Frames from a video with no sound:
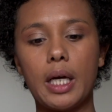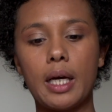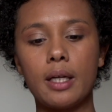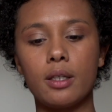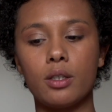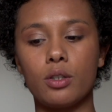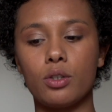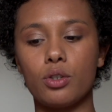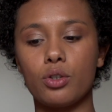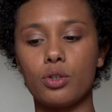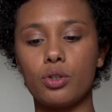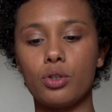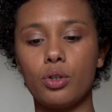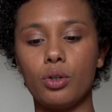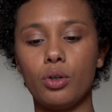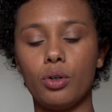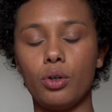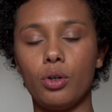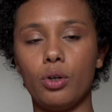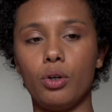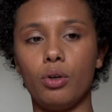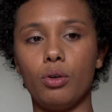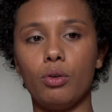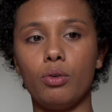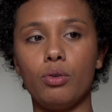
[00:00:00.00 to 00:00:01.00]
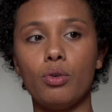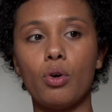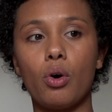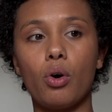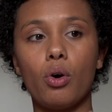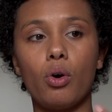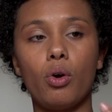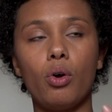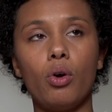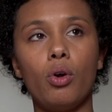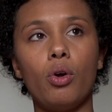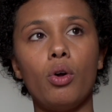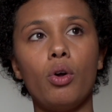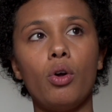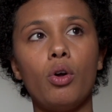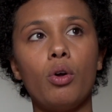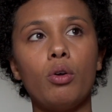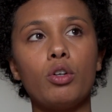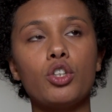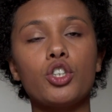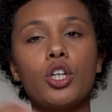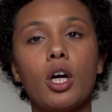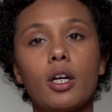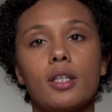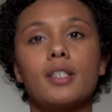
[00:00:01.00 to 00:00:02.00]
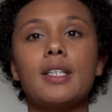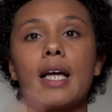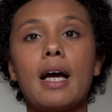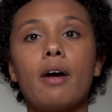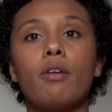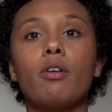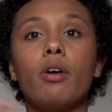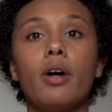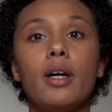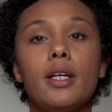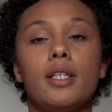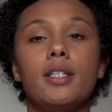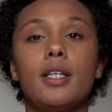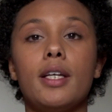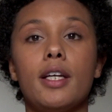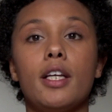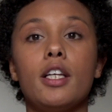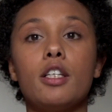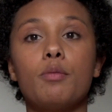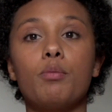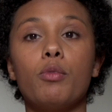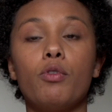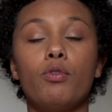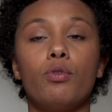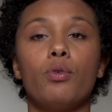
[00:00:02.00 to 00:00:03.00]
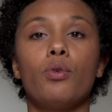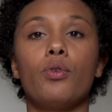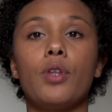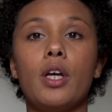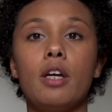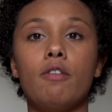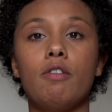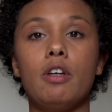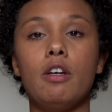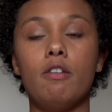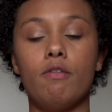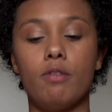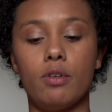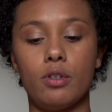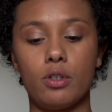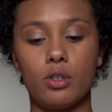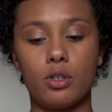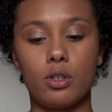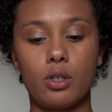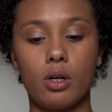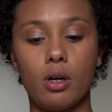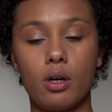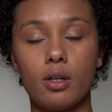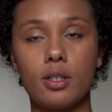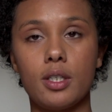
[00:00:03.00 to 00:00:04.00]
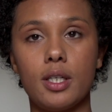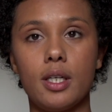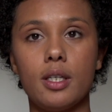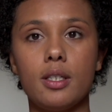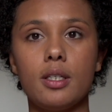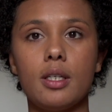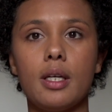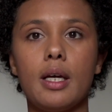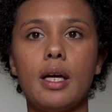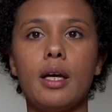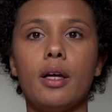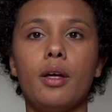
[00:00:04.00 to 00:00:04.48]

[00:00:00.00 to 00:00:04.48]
and to not shut down ideas before they've even started.